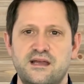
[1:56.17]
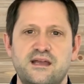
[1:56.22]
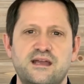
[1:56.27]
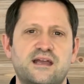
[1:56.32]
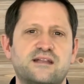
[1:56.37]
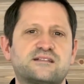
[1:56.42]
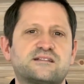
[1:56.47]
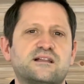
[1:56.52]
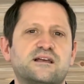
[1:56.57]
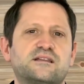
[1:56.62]

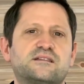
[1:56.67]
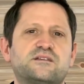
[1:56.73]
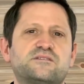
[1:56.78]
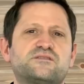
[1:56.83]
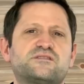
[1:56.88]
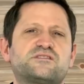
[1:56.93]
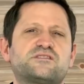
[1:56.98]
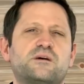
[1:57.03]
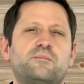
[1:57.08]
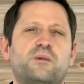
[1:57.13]
It's like
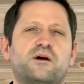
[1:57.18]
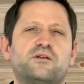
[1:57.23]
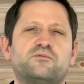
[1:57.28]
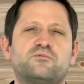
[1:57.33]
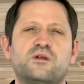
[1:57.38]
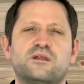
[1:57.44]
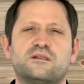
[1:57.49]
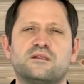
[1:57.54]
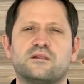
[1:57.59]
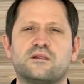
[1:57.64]
there's some
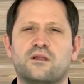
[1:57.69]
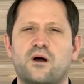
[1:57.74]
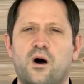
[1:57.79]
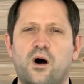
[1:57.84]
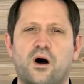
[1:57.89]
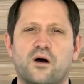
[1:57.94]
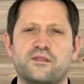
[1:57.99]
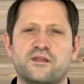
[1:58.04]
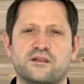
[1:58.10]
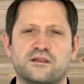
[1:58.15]
unwritten
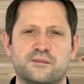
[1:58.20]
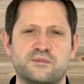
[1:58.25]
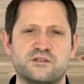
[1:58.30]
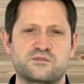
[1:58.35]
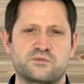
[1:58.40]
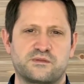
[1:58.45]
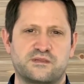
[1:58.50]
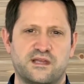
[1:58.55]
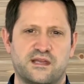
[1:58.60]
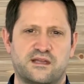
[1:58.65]
law that
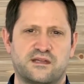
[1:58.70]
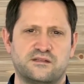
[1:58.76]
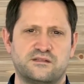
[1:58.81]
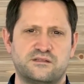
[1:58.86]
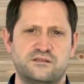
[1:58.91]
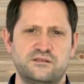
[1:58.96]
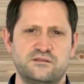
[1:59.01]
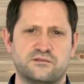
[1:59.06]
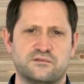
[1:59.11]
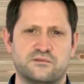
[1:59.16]
limits what they can
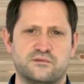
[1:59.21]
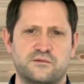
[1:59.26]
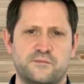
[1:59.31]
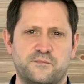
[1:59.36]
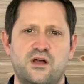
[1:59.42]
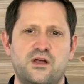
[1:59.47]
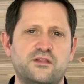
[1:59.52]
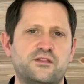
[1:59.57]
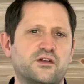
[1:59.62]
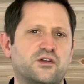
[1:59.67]
do.
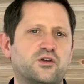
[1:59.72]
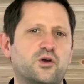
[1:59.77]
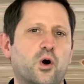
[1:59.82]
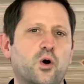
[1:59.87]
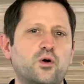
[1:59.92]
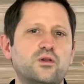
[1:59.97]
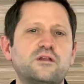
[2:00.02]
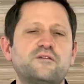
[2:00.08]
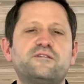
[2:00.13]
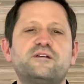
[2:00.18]
The
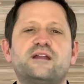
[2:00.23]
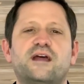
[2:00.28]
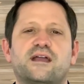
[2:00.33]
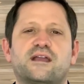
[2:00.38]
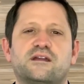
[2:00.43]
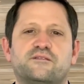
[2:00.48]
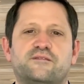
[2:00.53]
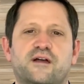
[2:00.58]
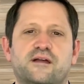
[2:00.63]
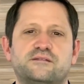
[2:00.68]
goal of a
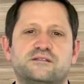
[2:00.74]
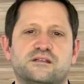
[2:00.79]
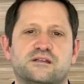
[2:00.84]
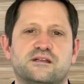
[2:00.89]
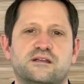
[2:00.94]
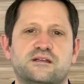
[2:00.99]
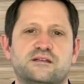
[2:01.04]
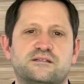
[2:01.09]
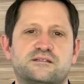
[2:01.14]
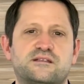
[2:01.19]
negative
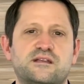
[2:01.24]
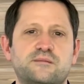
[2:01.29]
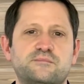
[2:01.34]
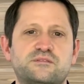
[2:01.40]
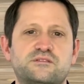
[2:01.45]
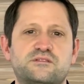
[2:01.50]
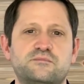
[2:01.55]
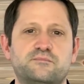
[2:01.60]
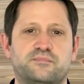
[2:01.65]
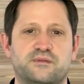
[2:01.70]
entity
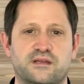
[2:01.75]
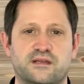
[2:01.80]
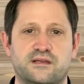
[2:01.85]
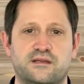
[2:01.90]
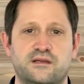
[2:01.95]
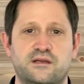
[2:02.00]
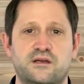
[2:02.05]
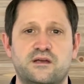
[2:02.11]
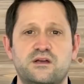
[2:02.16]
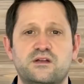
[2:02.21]
seems to be
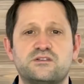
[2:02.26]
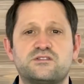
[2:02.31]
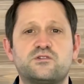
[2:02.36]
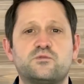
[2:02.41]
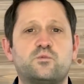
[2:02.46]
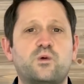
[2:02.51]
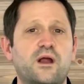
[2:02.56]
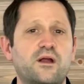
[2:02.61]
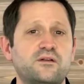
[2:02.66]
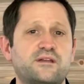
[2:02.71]
to
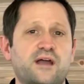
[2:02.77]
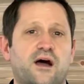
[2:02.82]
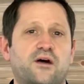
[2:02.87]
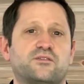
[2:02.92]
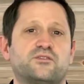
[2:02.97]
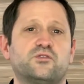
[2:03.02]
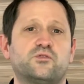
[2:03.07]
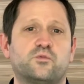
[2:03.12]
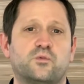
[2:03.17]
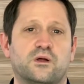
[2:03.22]
wear
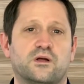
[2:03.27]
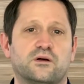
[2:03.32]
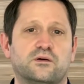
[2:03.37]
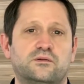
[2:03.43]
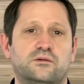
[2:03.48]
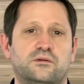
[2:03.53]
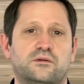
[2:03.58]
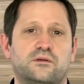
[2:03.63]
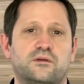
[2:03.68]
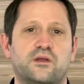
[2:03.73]
down your will
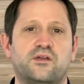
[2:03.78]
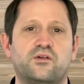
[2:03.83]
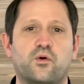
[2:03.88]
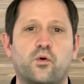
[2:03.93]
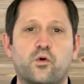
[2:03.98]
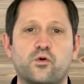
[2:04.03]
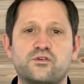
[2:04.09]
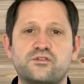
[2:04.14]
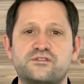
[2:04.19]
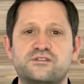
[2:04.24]
in
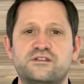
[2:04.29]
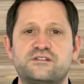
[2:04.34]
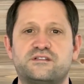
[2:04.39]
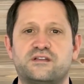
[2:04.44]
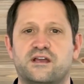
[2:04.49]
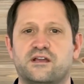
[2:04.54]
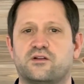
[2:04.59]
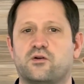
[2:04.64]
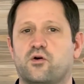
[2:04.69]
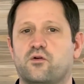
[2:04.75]
order to
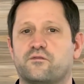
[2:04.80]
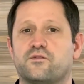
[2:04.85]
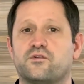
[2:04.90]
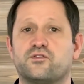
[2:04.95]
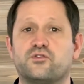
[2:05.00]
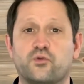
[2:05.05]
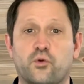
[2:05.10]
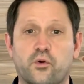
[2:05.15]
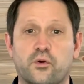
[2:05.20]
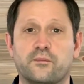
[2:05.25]
take over
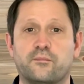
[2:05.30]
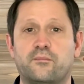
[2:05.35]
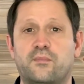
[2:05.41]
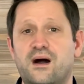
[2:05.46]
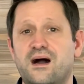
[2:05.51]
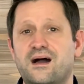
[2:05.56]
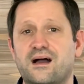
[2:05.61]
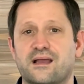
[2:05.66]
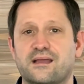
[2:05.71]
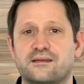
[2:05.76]
your
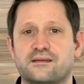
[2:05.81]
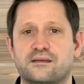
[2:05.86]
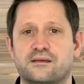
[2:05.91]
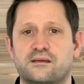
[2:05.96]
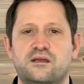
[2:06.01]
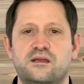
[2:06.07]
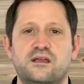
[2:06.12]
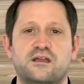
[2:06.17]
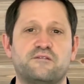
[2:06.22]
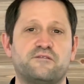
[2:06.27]
mind.
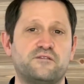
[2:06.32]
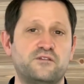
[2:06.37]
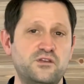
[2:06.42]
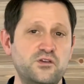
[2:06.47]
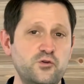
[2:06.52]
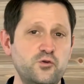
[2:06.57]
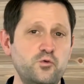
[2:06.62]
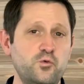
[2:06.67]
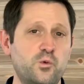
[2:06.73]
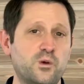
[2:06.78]
If
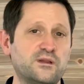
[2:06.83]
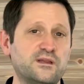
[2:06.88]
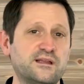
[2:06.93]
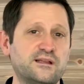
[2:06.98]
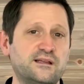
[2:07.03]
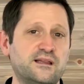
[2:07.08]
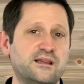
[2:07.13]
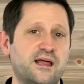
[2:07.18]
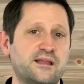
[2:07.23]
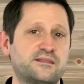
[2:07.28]
you
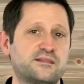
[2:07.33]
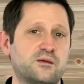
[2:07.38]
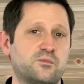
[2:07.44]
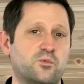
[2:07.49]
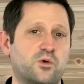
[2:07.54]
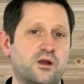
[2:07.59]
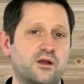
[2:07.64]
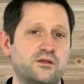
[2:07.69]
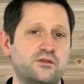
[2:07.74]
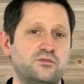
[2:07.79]
willingly let them
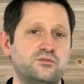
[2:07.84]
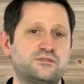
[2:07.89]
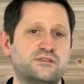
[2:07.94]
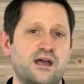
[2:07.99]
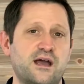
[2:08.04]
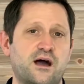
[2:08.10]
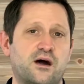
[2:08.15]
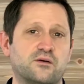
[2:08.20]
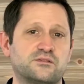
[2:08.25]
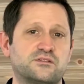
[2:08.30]
wear you
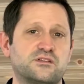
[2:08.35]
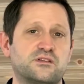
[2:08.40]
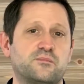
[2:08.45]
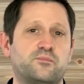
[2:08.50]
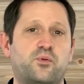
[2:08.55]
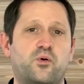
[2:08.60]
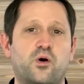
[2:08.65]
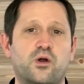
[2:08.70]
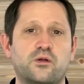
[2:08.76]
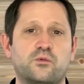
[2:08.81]
down to the
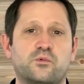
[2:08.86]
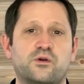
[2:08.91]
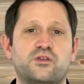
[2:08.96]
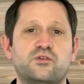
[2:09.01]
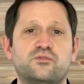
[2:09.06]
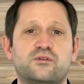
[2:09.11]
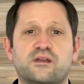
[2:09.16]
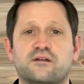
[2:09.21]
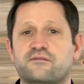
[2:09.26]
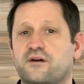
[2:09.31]
point where you
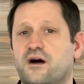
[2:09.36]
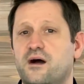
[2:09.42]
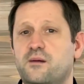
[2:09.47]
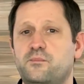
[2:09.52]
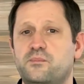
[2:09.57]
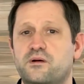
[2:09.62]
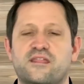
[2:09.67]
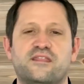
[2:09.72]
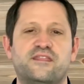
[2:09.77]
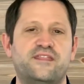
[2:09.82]
give
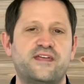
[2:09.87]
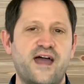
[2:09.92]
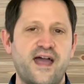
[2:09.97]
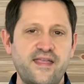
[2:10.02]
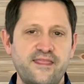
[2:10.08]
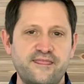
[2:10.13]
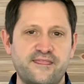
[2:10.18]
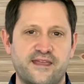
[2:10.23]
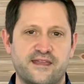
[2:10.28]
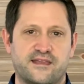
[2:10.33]
up,
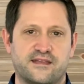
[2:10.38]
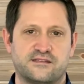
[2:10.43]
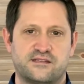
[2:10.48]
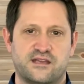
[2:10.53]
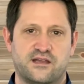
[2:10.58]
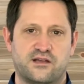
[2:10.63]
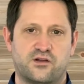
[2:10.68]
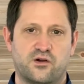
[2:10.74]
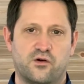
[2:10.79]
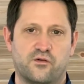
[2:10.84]
then they can
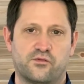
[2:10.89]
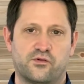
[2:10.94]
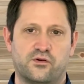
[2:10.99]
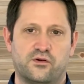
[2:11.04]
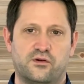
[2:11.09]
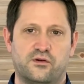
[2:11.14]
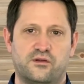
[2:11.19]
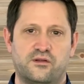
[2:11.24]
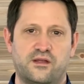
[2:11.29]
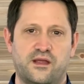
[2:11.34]
take over
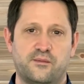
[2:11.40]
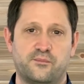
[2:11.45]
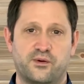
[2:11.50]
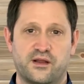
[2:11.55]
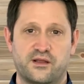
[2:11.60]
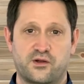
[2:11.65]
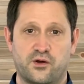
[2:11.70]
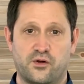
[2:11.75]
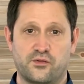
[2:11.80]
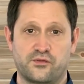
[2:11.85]
and
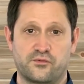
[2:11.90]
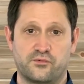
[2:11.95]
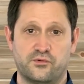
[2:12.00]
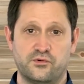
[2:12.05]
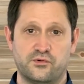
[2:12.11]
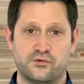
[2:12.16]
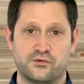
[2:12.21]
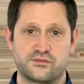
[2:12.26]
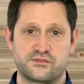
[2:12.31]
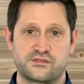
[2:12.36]
break all the
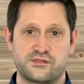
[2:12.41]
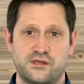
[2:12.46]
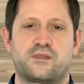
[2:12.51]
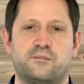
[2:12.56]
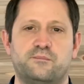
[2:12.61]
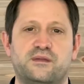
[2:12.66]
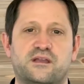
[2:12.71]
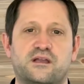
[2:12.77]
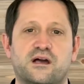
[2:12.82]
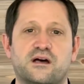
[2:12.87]
rules,
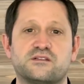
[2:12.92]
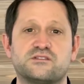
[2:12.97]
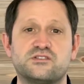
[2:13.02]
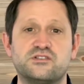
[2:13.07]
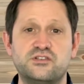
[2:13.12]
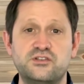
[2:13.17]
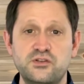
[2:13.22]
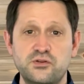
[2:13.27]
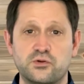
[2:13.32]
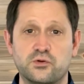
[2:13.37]
because
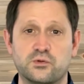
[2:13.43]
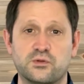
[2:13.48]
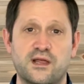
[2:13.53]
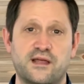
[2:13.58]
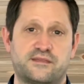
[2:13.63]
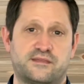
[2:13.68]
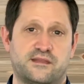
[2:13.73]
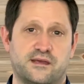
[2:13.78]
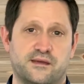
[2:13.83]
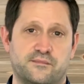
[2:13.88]
you
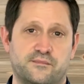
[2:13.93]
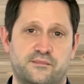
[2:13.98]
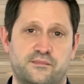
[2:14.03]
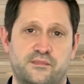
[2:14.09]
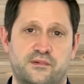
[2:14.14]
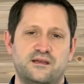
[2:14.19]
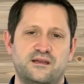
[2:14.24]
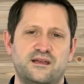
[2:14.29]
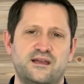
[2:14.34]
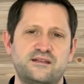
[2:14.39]
let them.
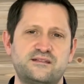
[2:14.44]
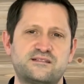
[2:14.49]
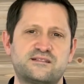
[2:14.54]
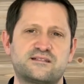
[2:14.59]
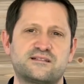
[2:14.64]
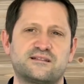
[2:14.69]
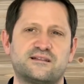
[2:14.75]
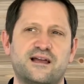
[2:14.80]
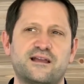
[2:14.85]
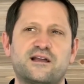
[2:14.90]

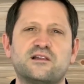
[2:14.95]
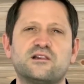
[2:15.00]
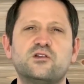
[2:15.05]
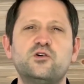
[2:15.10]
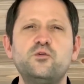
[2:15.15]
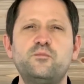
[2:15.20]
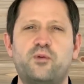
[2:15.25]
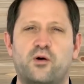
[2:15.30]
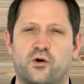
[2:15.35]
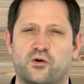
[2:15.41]
It's like a
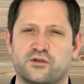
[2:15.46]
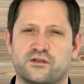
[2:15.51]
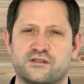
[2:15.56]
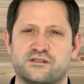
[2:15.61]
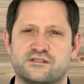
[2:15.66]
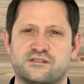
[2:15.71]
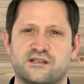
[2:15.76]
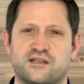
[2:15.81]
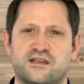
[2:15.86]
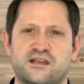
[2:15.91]
loophole, you
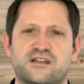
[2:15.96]
see.